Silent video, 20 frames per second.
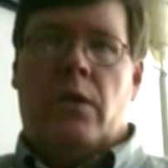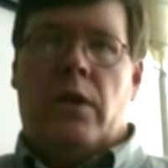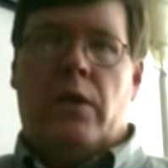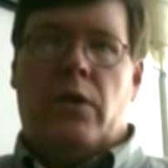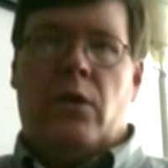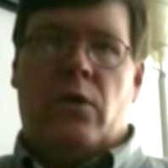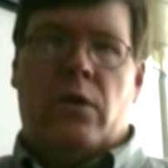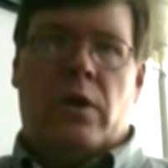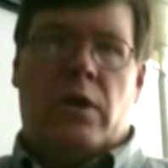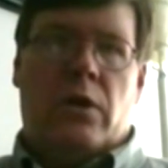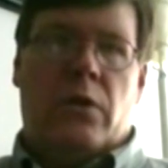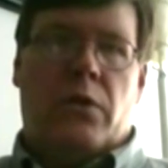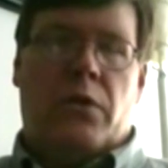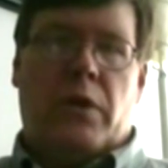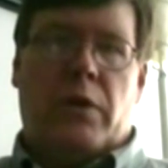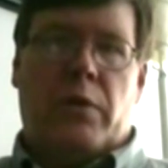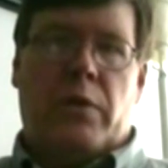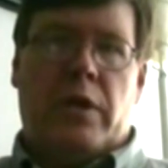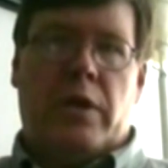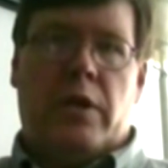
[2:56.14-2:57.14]
Then the only other
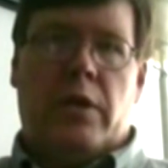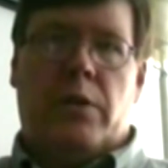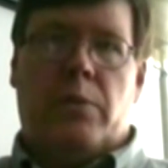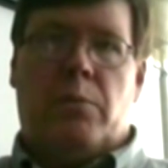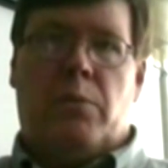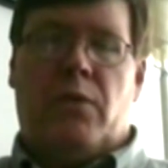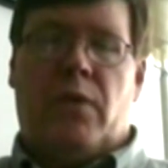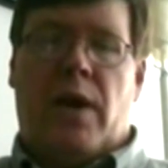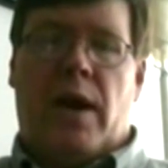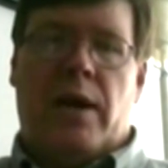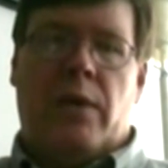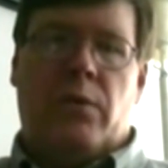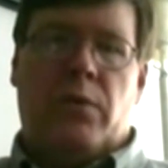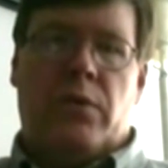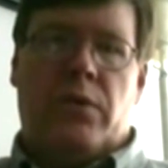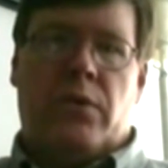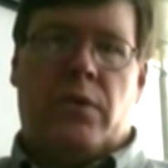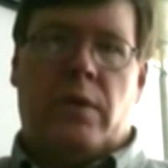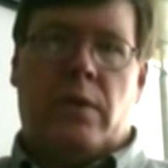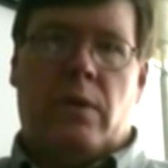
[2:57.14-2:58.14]
thing we needed to provide
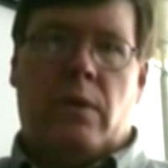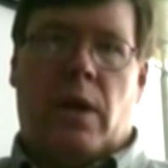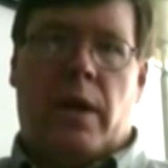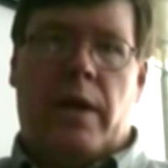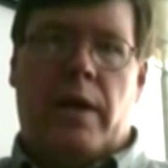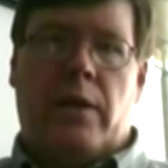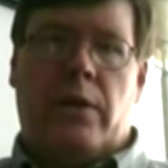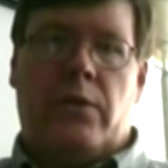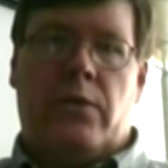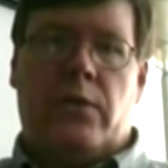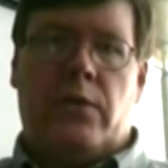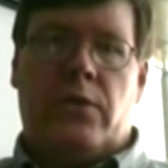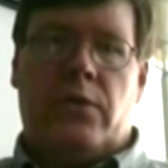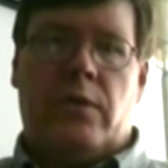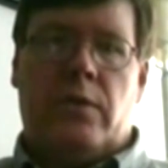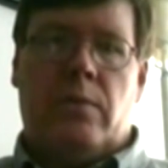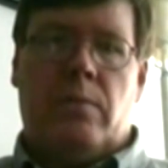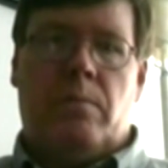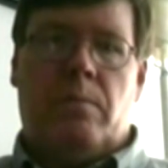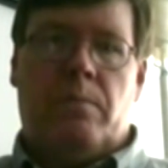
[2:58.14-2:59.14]
was the lighting
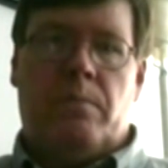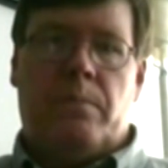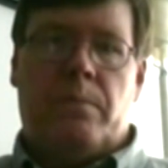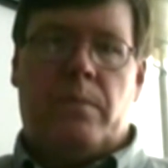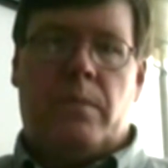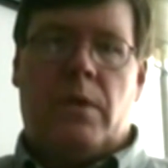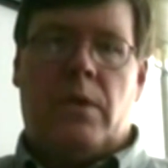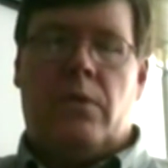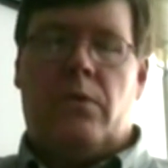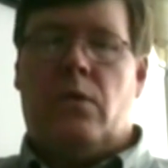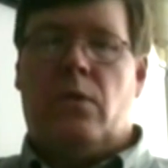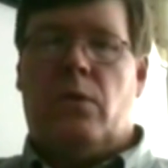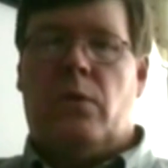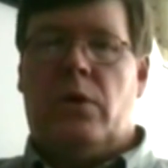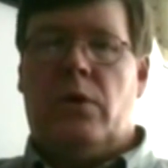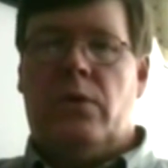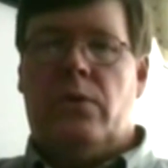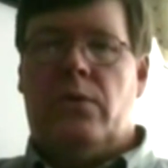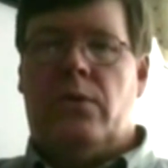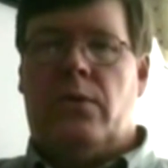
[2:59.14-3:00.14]
system. So
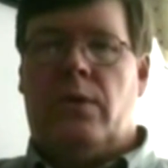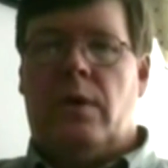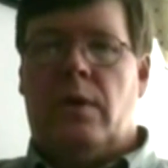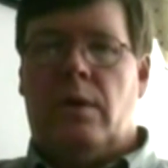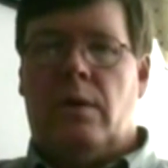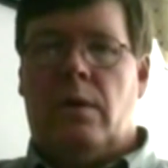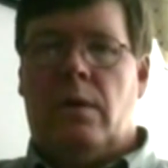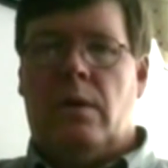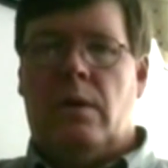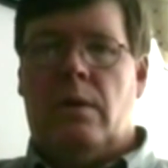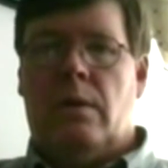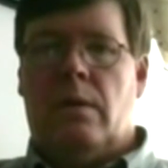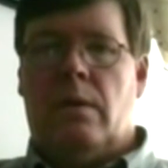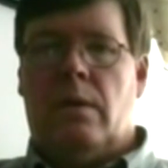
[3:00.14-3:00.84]
we used a